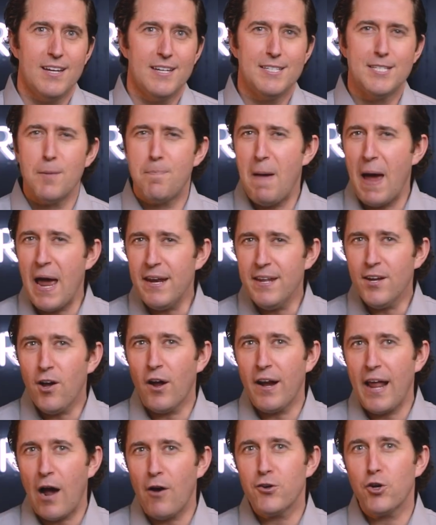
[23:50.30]
Depending
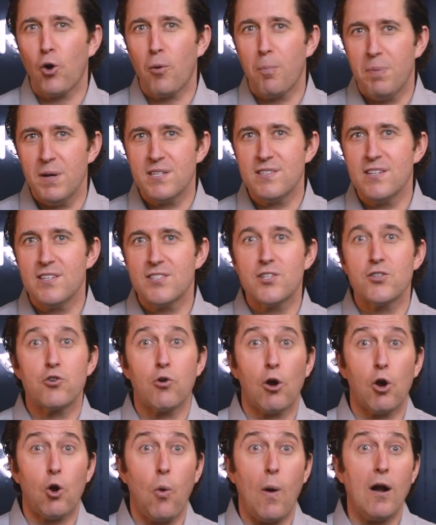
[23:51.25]
on how your business is
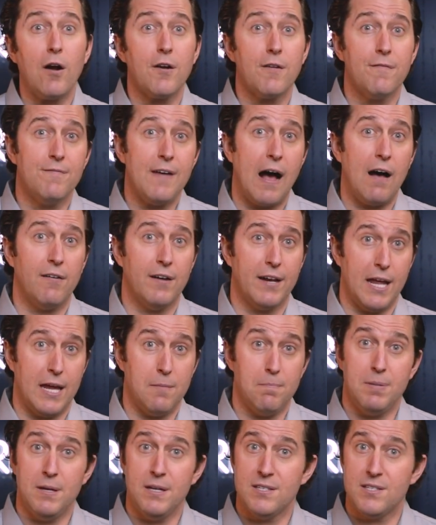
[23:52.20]
required to
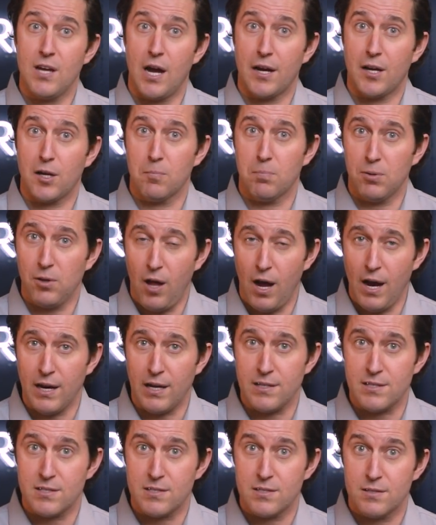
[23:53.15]
validate PCI
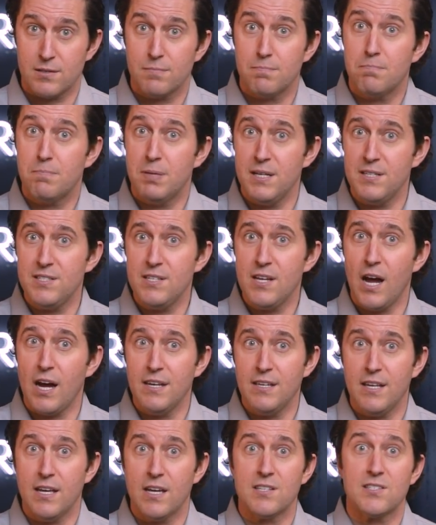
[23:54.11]
compliance,
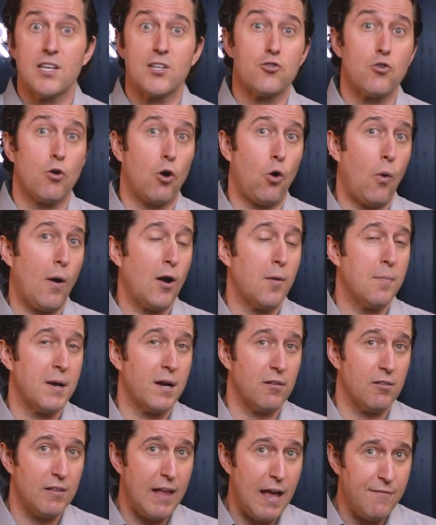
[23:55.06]
PCI DSS
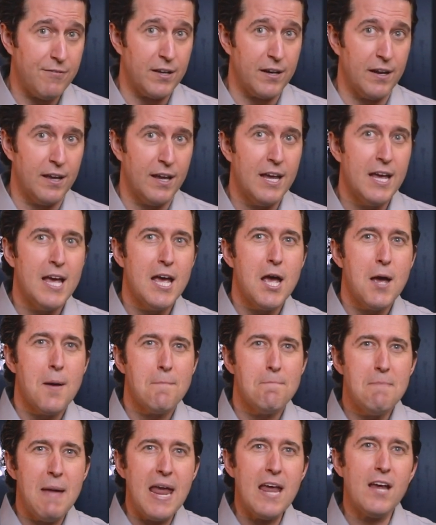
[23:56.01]
Requirement 11
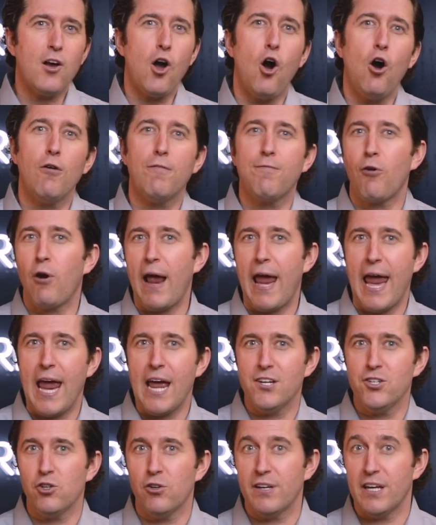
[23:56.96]
may call for
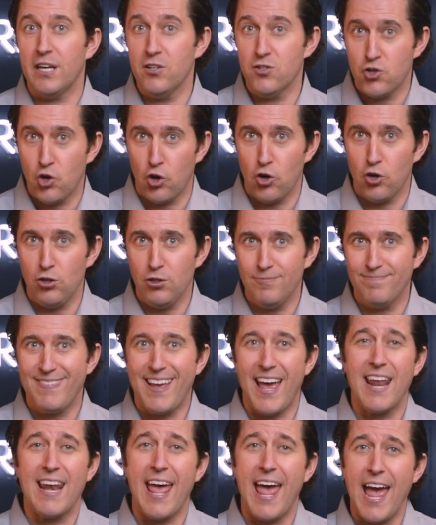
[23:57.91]
annual internal
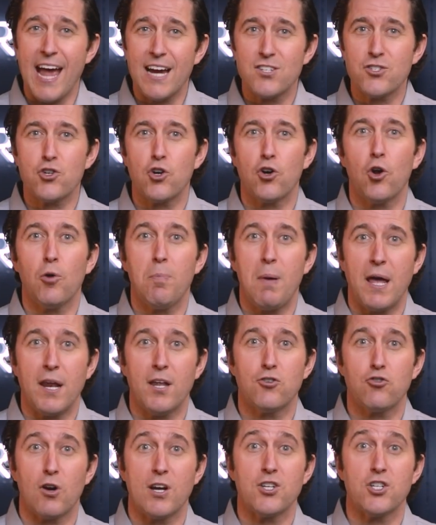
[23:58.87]
and external
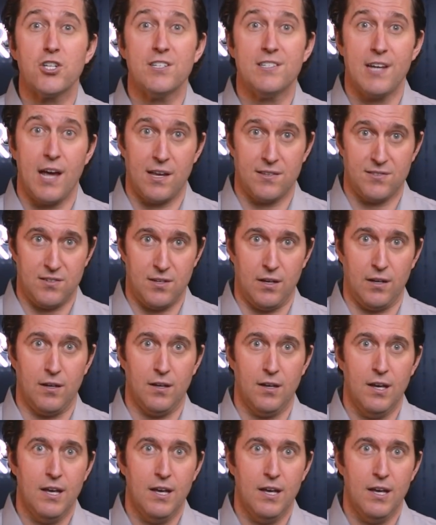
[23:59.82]
penetration testing.